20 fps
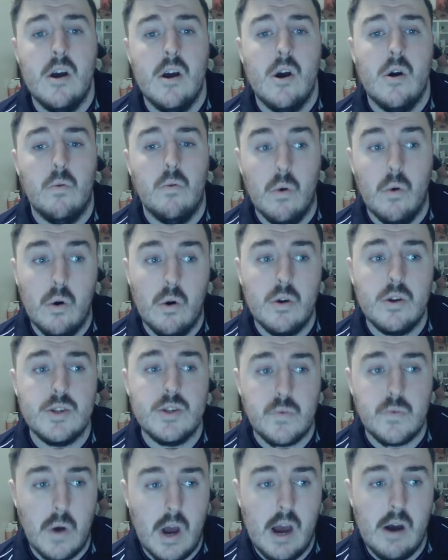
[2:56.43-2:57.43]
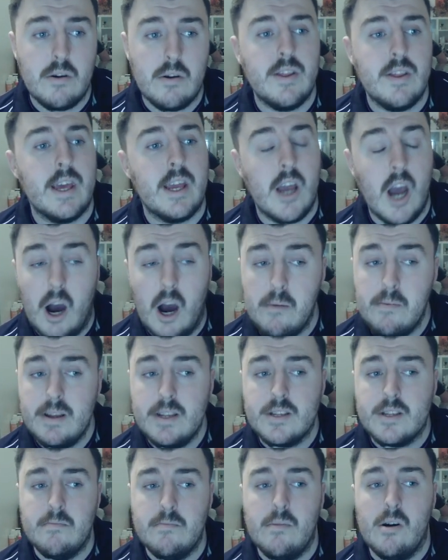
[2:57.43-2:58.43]
ward as well, because they come
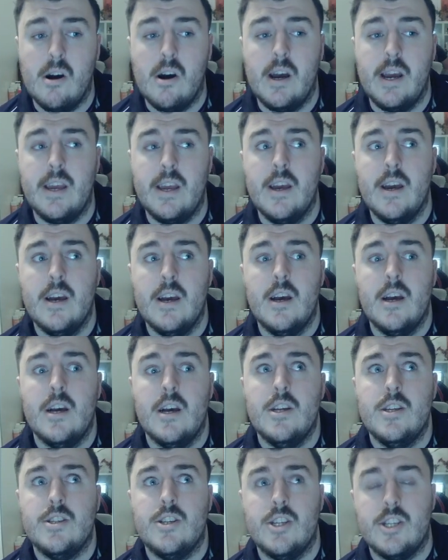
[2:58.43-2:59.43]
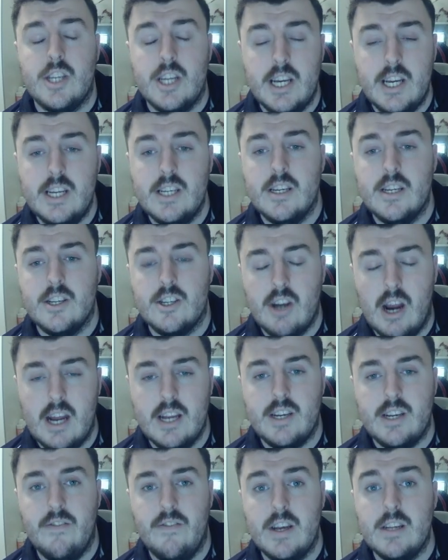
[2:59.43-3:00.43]
into my
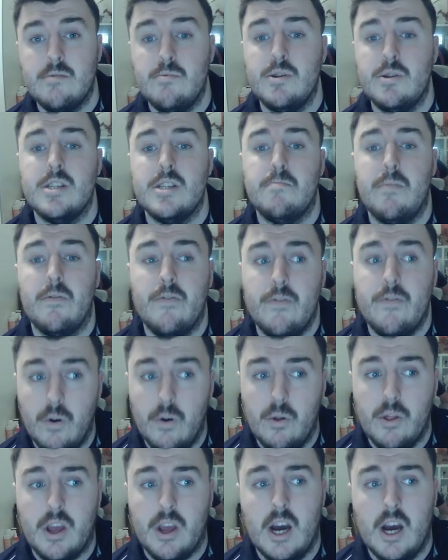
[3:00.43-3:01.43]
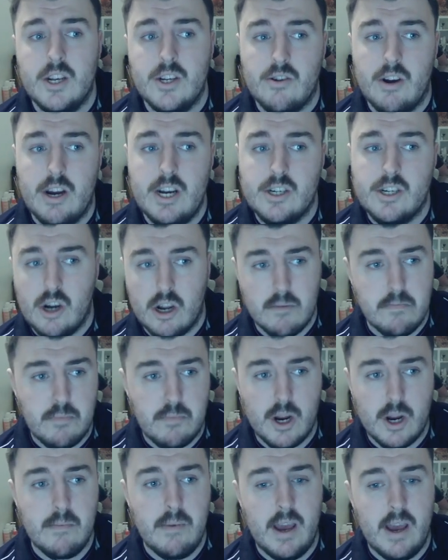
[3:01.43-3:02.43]
strategy phase, which is before the Conjuration. So I can
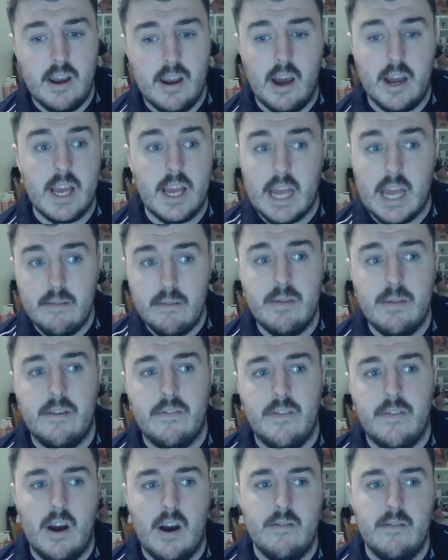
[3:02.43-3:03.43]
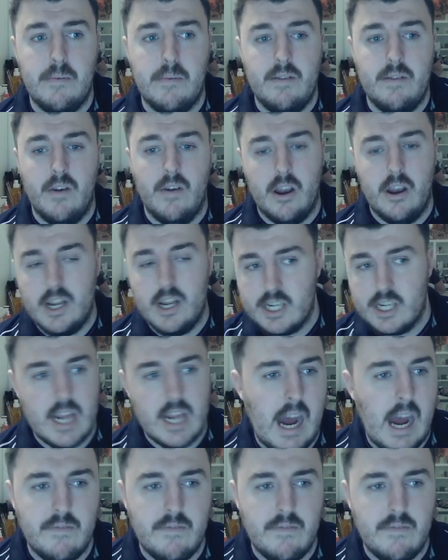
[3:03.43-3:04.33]
bring them in, I can give them that 5+ invert, and just have